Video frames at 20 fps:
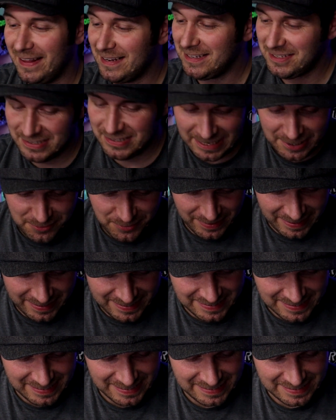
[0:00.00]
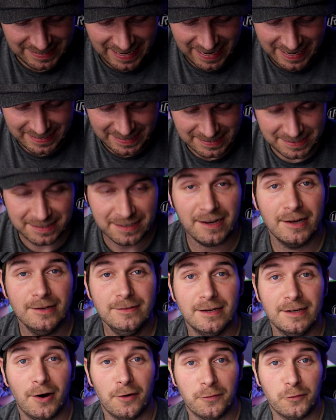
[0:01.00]
That's genuinely 6 days
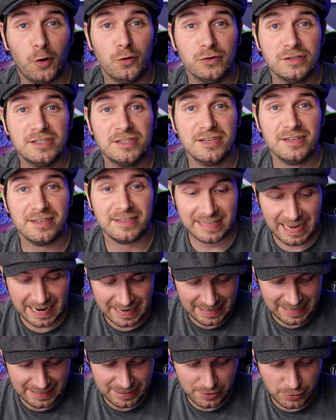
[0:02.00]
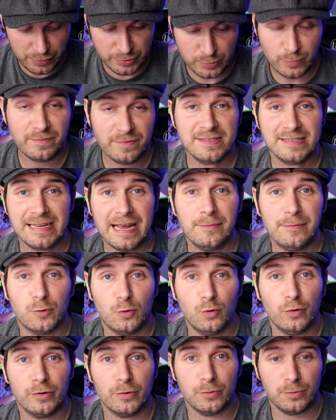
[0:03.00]
of constant daily use with the same
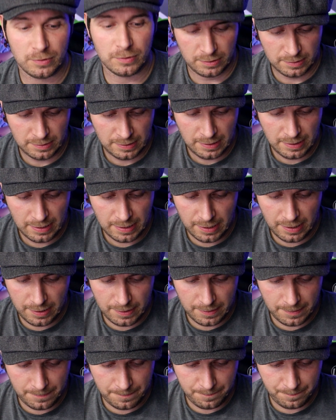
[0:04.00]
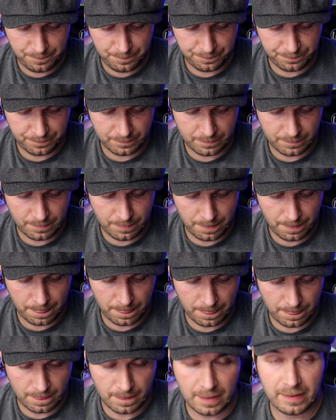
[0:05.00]
coil, and
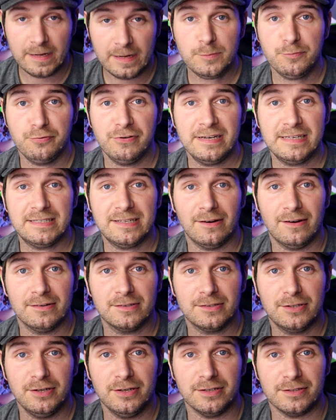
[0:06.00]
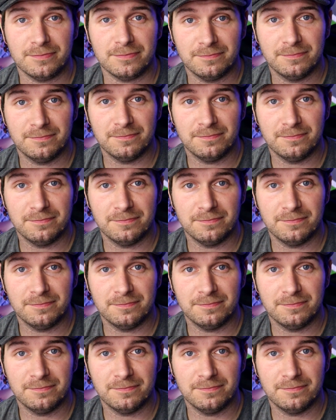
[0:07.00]
that's pretty darn good.